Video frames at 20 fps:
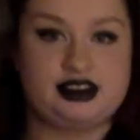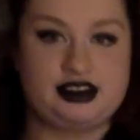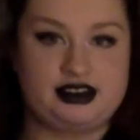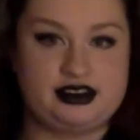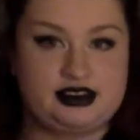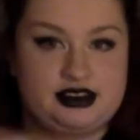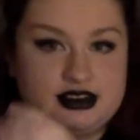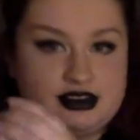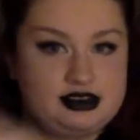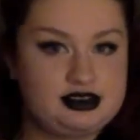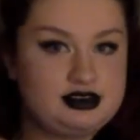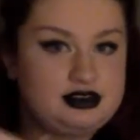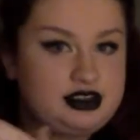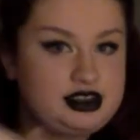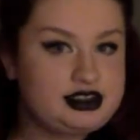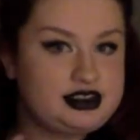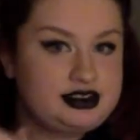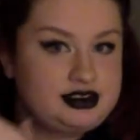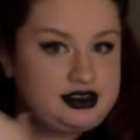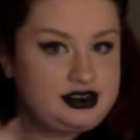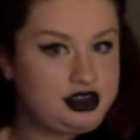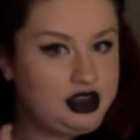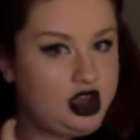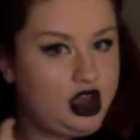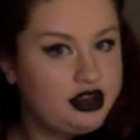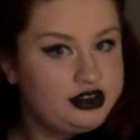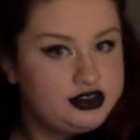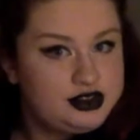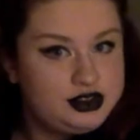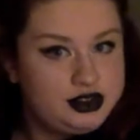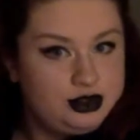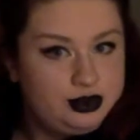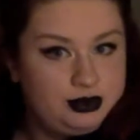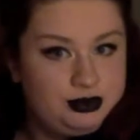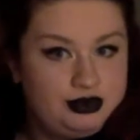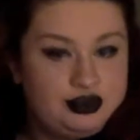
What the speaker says: is the costume.